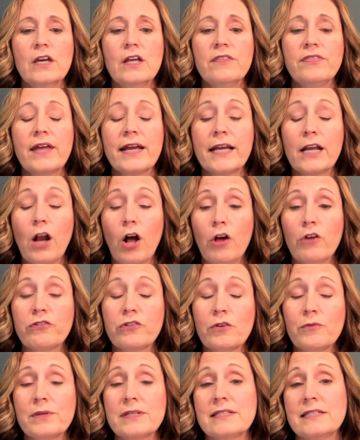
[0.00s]
They can
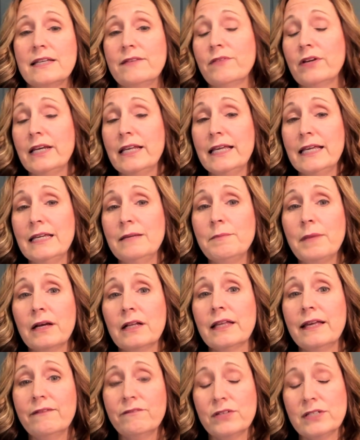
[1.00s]
also receive an
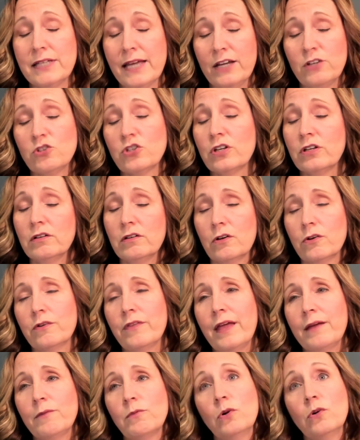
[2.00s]
email invitation, or
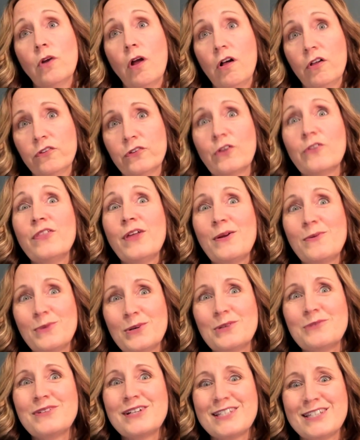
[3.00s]
they won't also, they
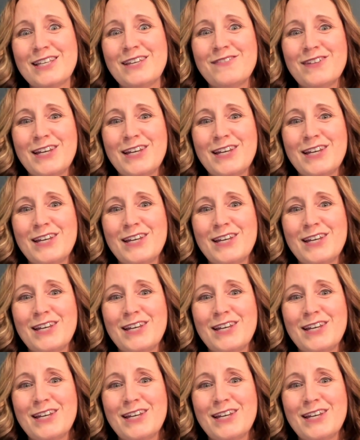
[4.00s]
will receive an